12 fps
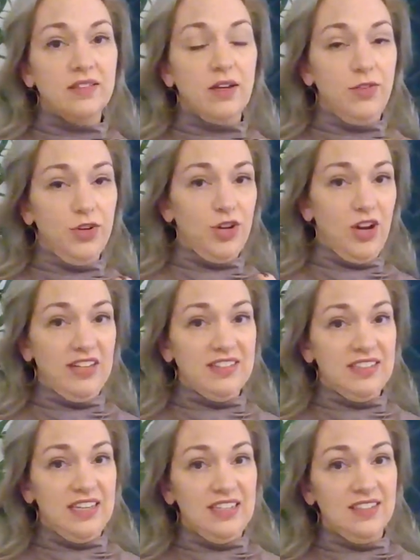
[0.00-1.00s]
of your
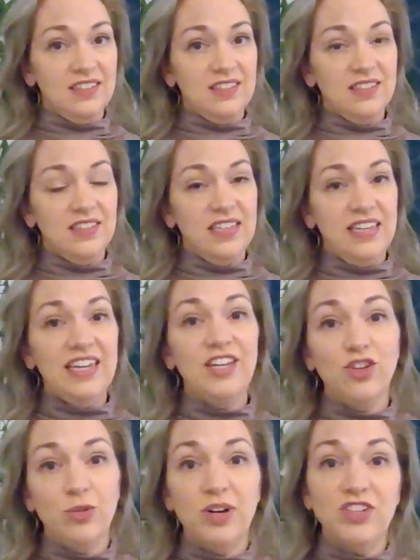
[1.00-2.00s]
content in
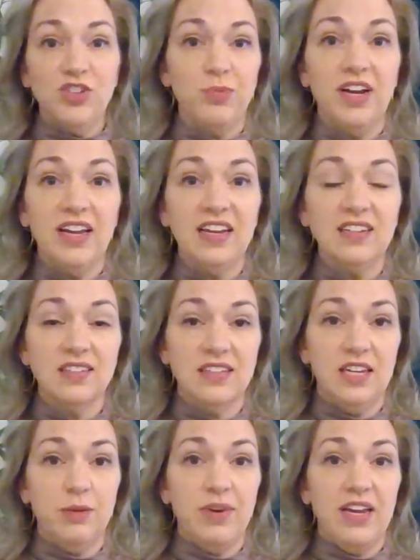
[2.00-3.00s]
your project broadcast
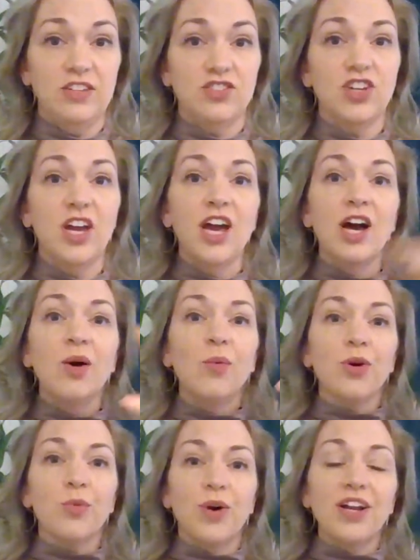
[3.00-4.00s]
landing page,
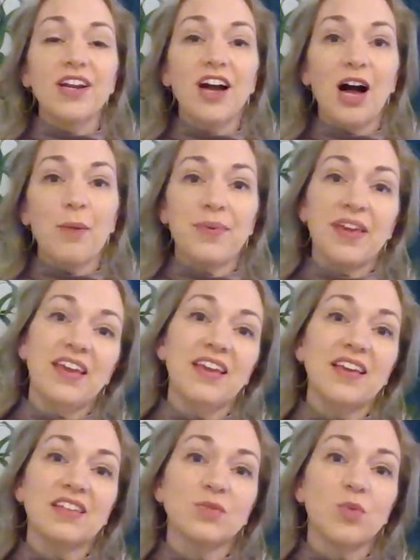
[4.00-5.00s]
where one
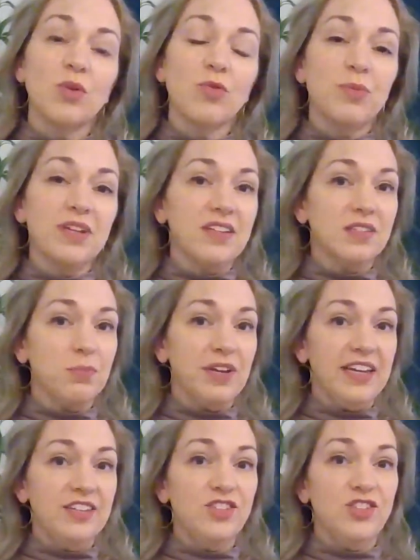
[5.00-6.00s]
copy is what will be
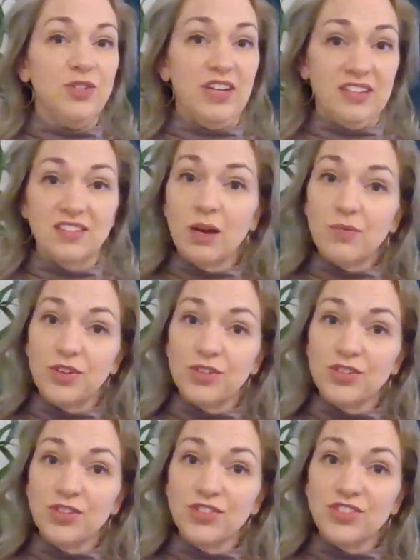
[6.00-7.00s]
displayed to desktop
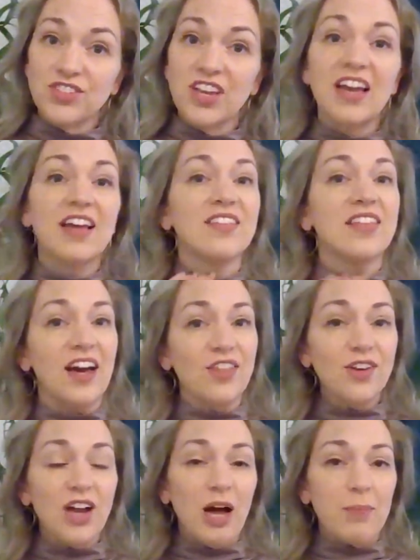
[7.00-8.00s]
users, the
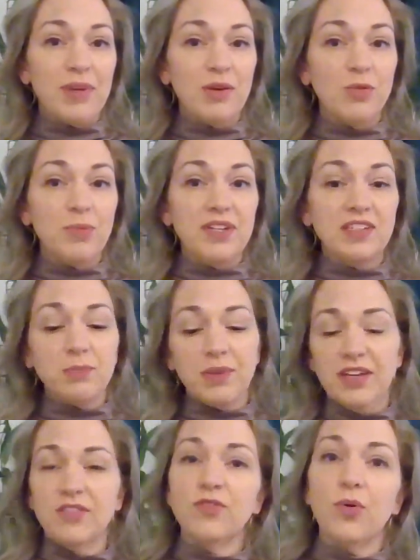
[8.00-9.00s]
other copy will be
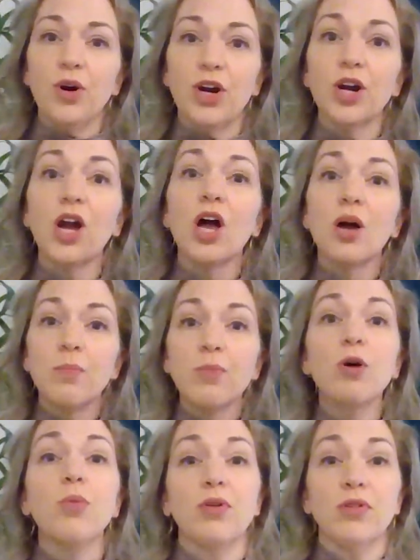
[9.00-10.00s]
displayed for
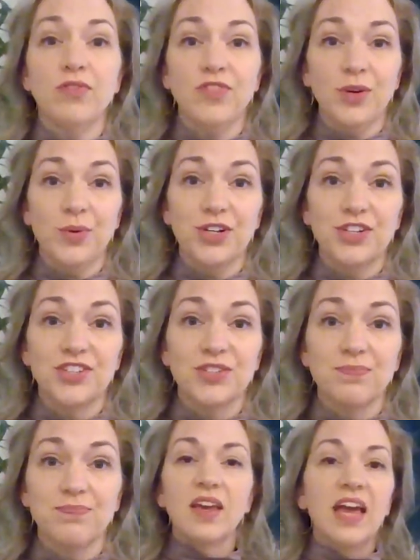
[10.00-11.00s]
mobile
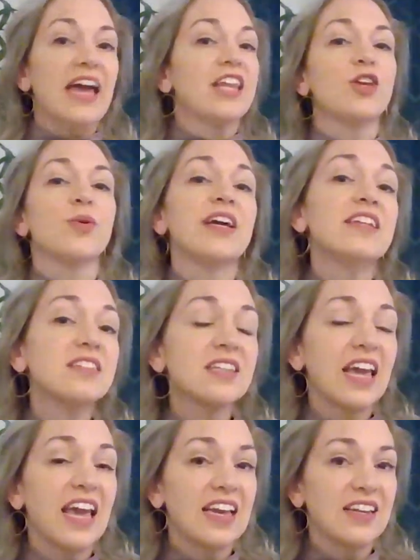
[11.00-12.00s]
viewers. And you
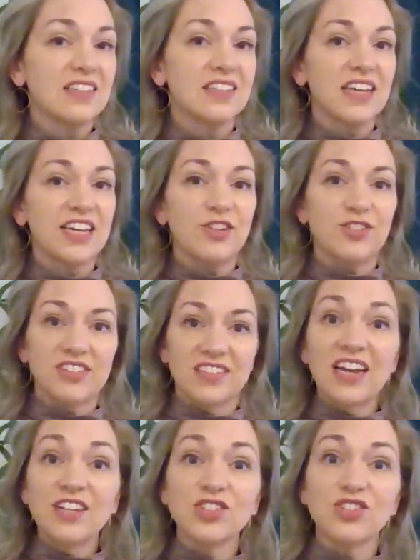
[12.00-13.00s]
indicate inside your
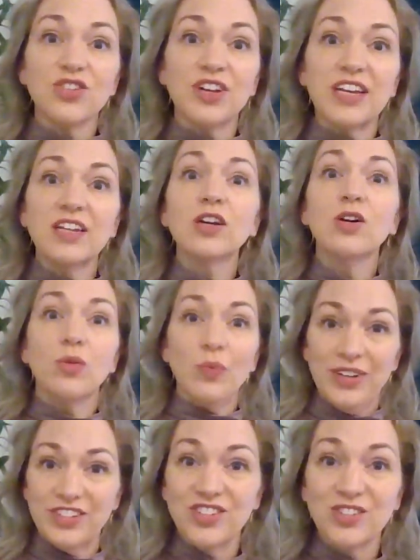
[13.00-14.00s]
design screen
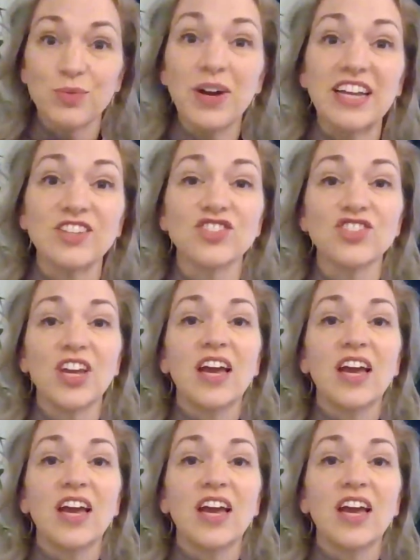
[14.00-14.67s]
which is which.